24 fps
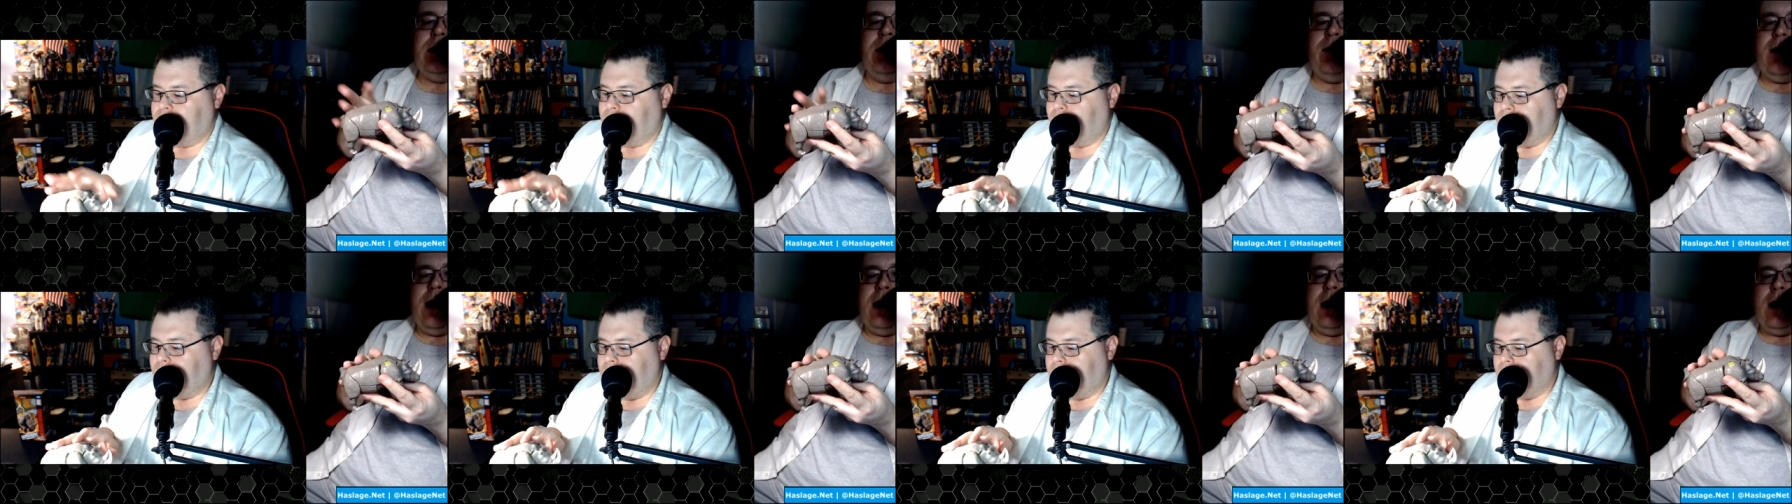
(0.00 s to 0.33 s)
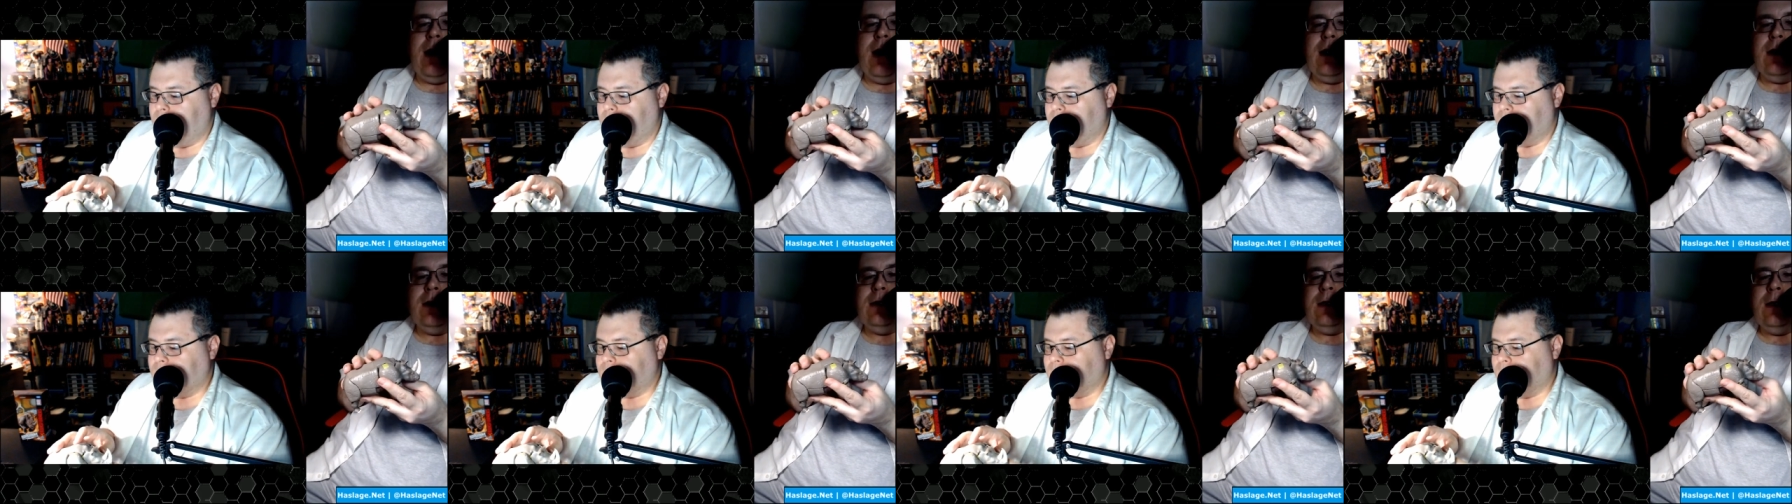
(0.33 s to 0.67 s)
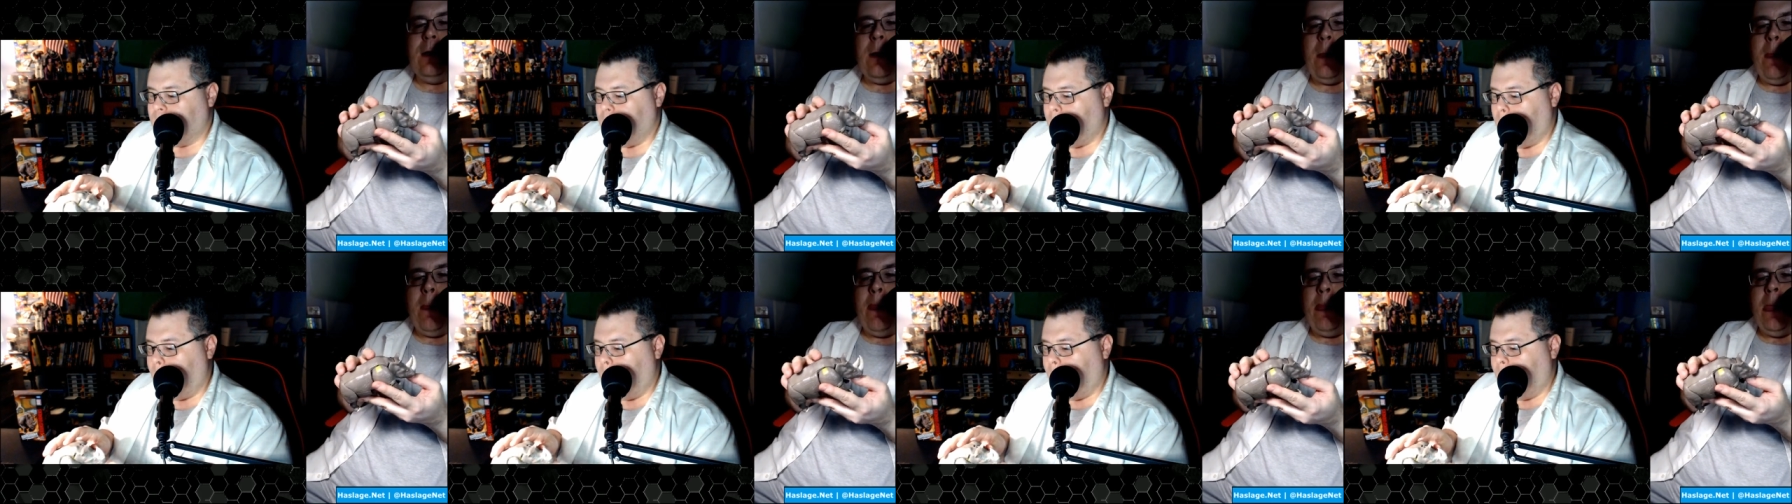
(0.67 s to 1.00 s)
Rhinox,
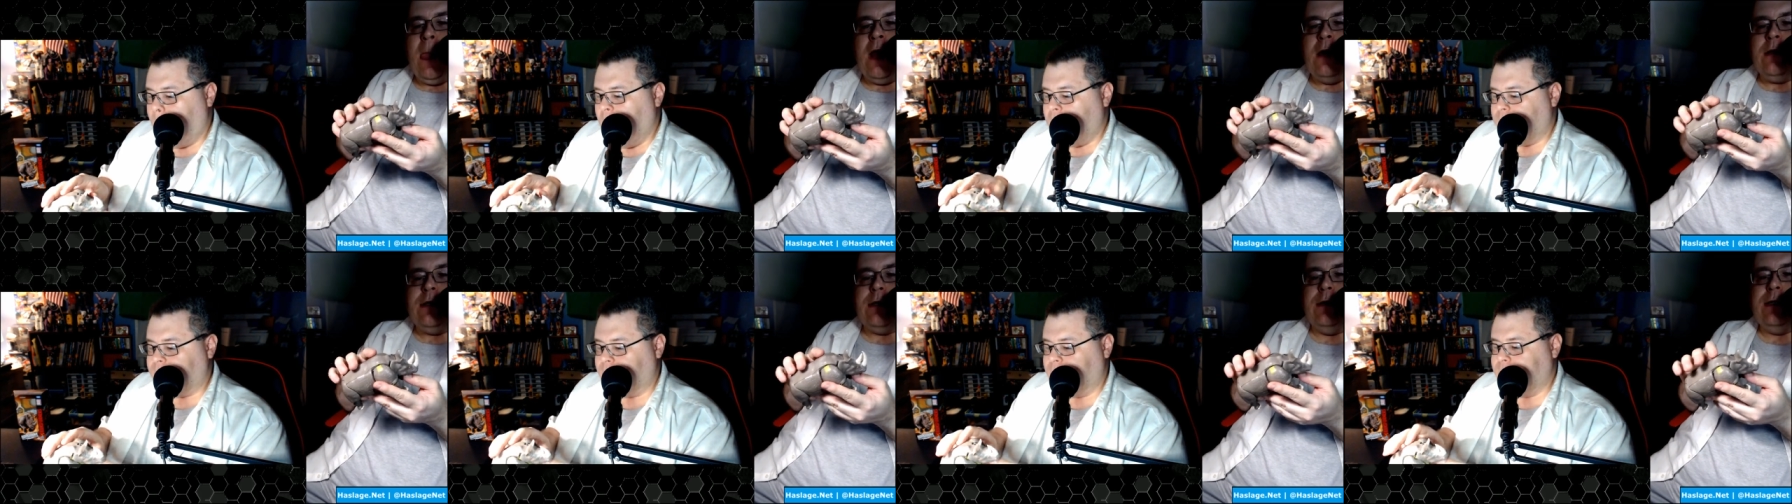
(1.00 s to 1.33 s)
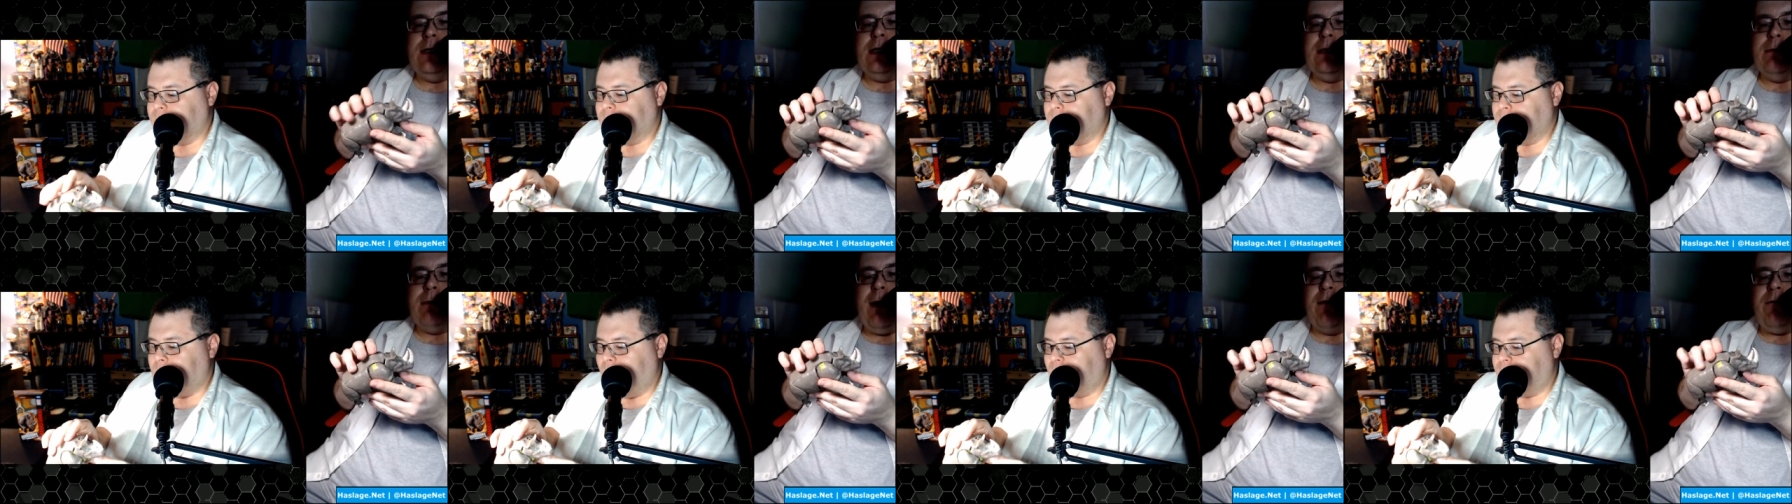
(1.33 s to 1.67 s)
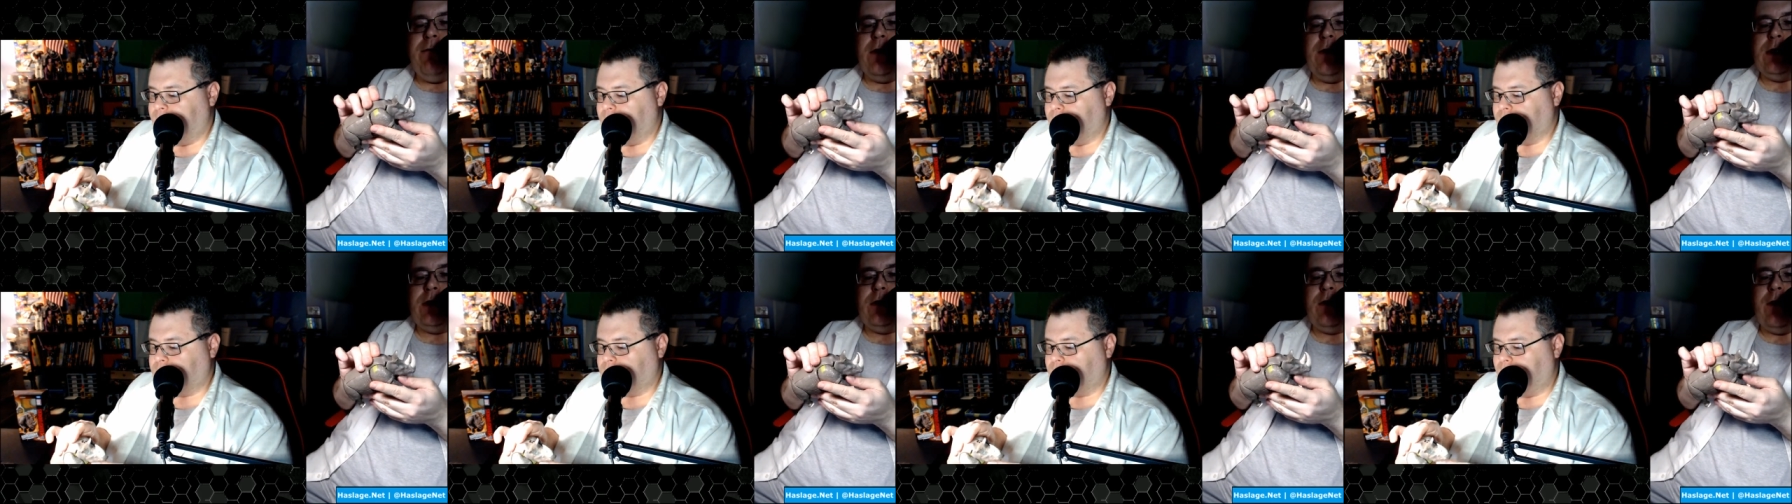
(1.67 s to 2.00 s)
so this is my
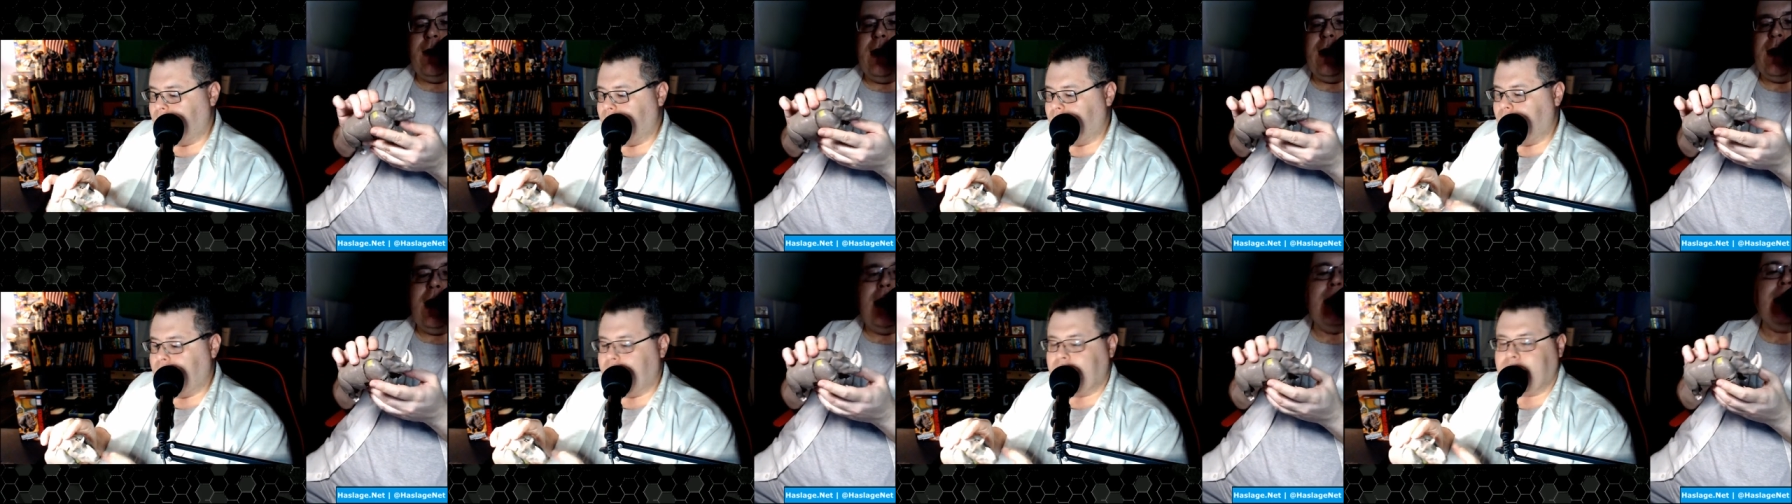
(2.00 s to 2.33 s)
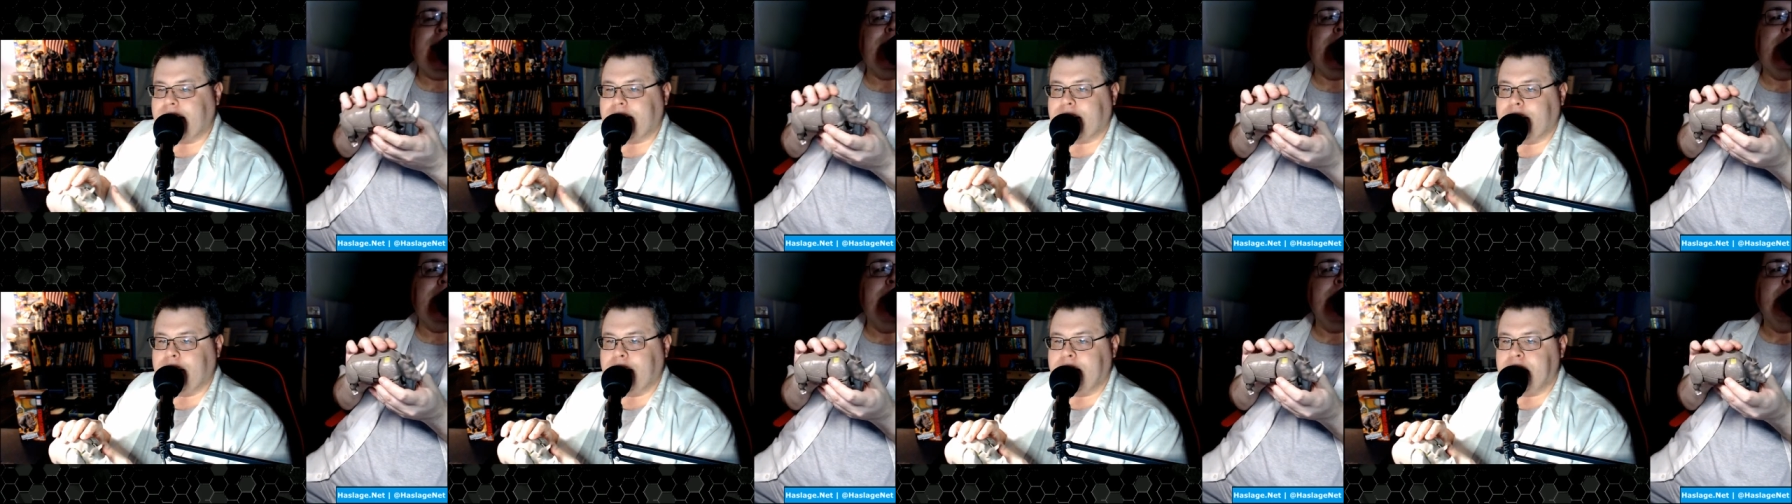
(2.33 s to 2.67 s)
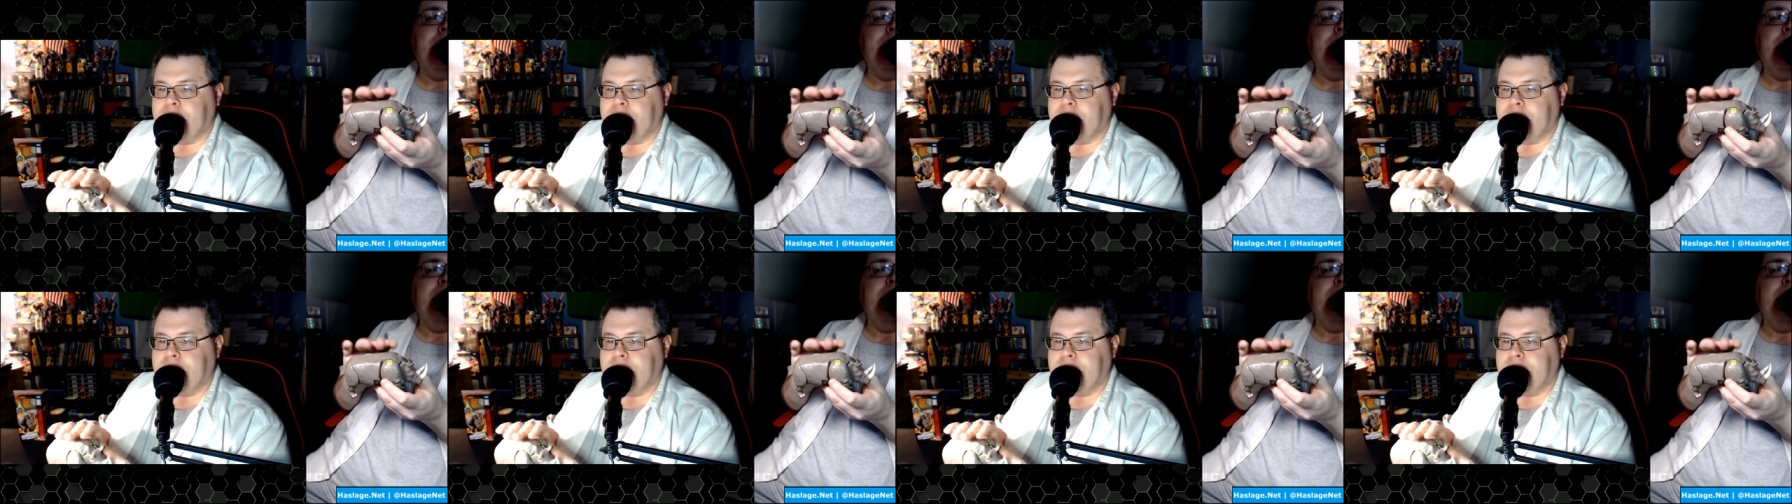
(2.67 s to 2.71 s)
first Rhinox.